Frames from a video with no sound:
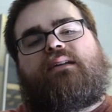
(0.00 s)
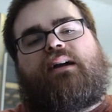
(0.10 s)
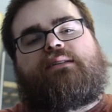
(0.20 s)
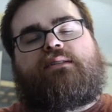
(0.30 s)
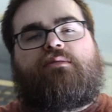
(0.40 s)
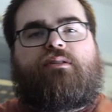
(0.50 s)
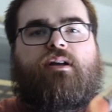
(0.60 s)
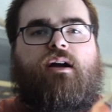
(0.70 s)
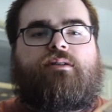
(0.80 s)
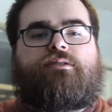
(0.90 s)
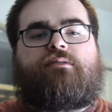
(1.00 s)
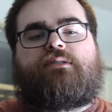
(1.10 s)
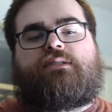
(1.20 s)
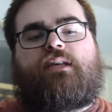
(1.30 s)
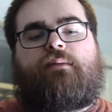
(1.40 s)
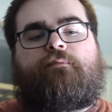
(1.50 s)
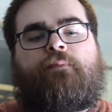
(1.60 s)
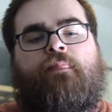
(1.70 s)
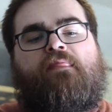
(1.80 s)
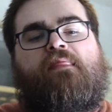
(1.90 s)
Kind of similar to chondros, is that
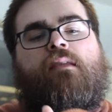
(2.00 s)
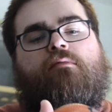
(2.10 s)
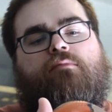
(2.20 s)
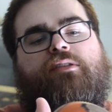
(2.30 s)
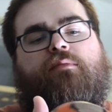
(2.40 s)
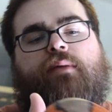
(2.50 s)
when they're